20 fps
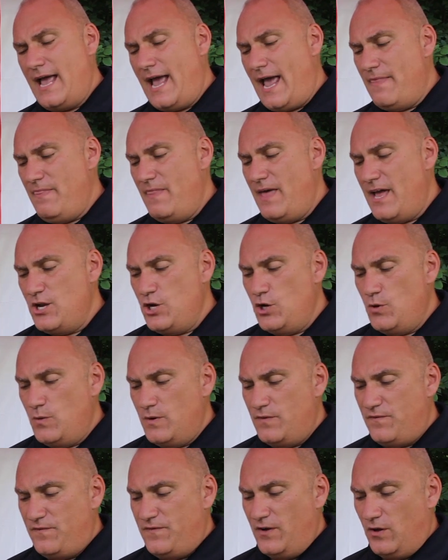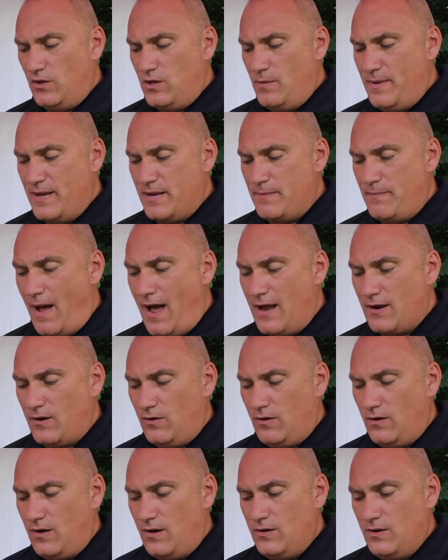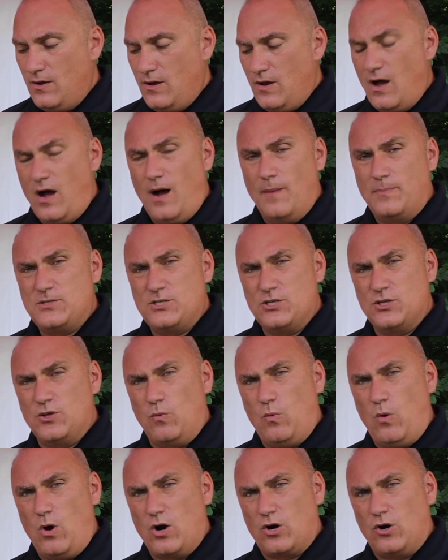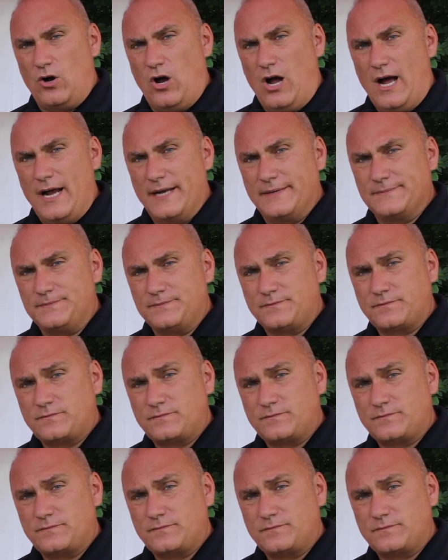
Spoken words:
and then you would fill the big bottle up to the water line.